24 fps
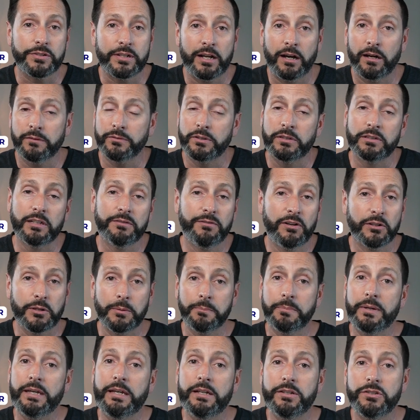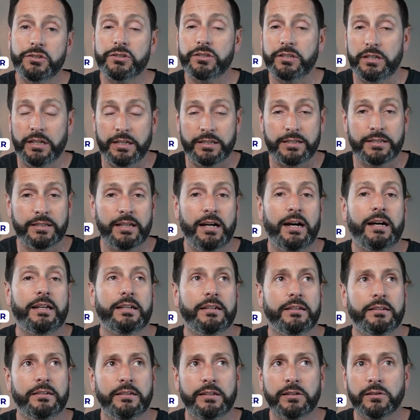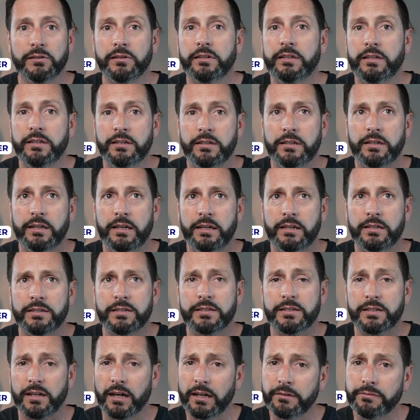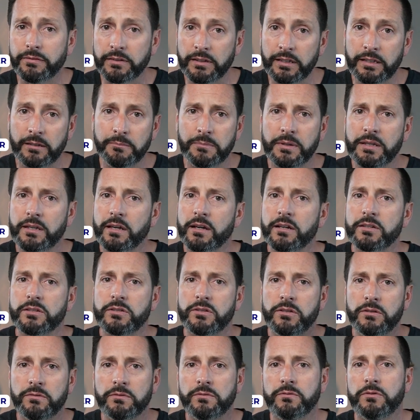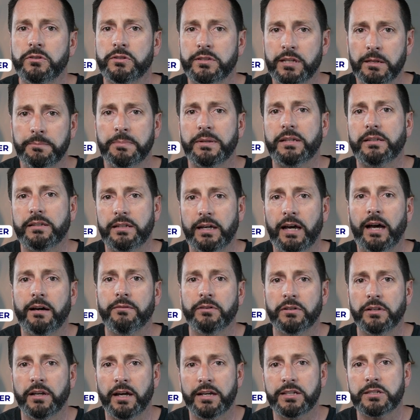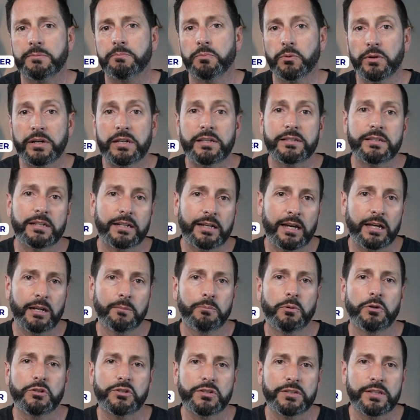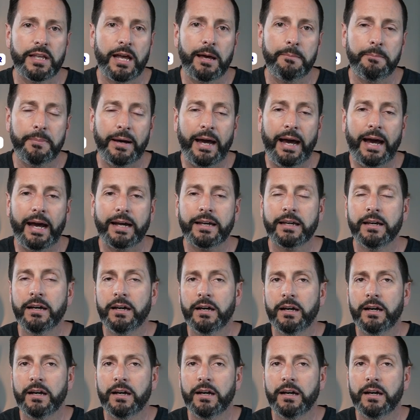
Now, if you live on the beach, it's not nearly as stifling because you typically have a nice breeze that kind of pushes that back.